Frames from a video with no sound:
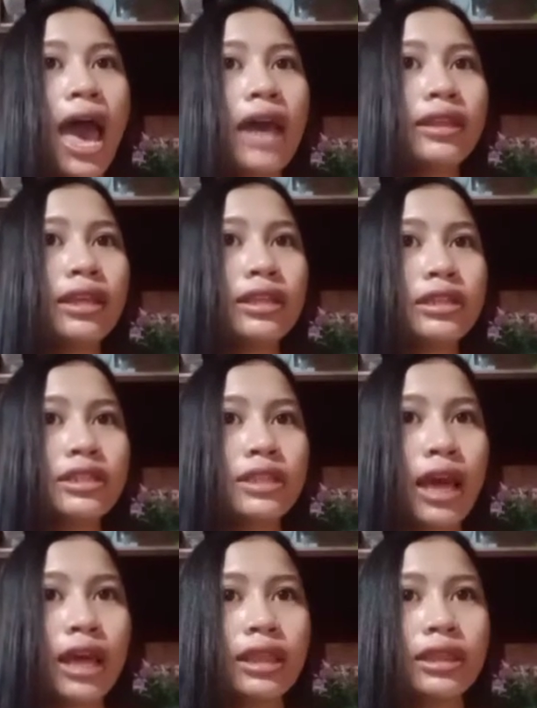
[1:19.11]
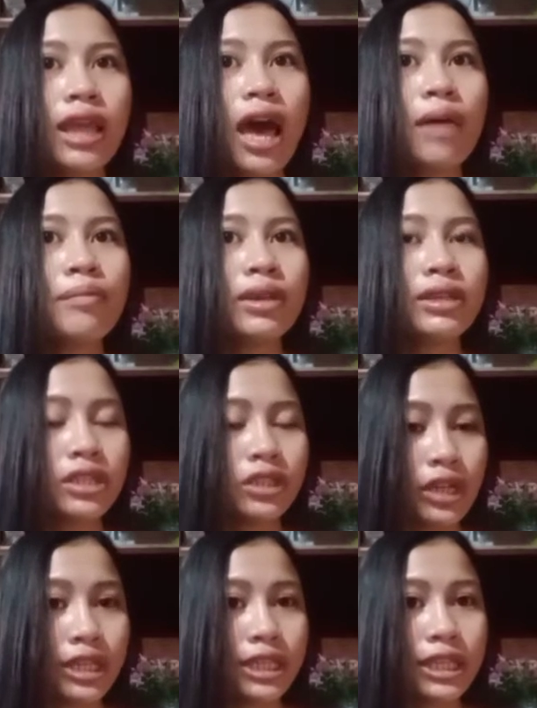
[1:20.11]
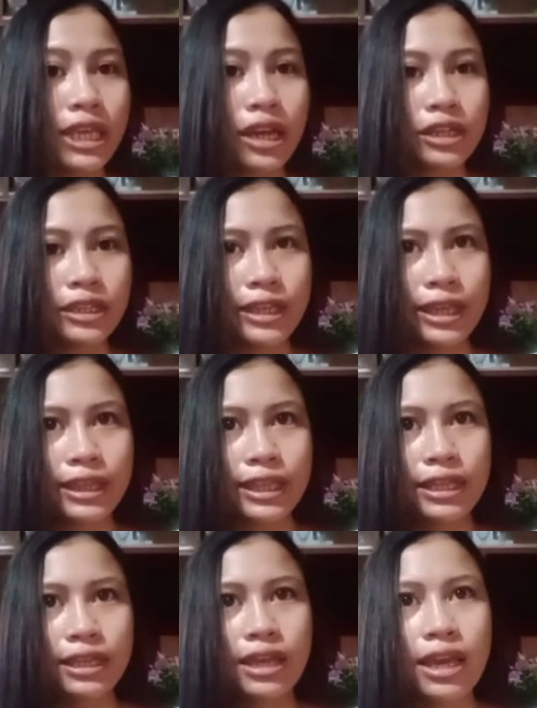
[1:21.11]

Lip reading: and understand the messages they are sending.